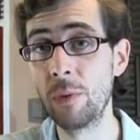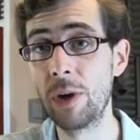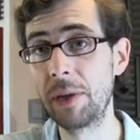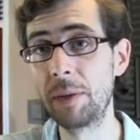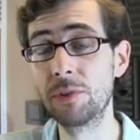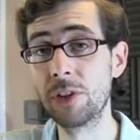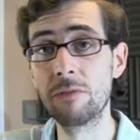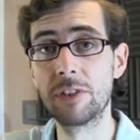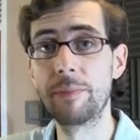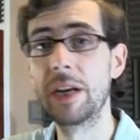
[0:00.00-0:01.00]
where people
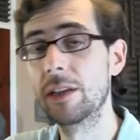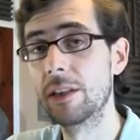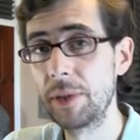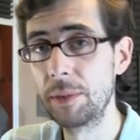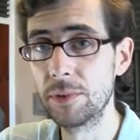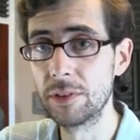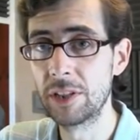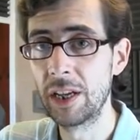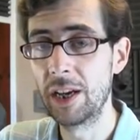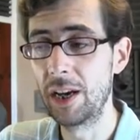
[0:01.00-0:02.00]
don't respect other
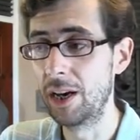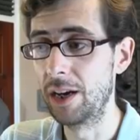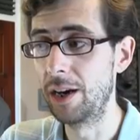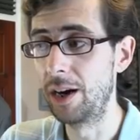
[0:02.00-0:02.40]
people's uh,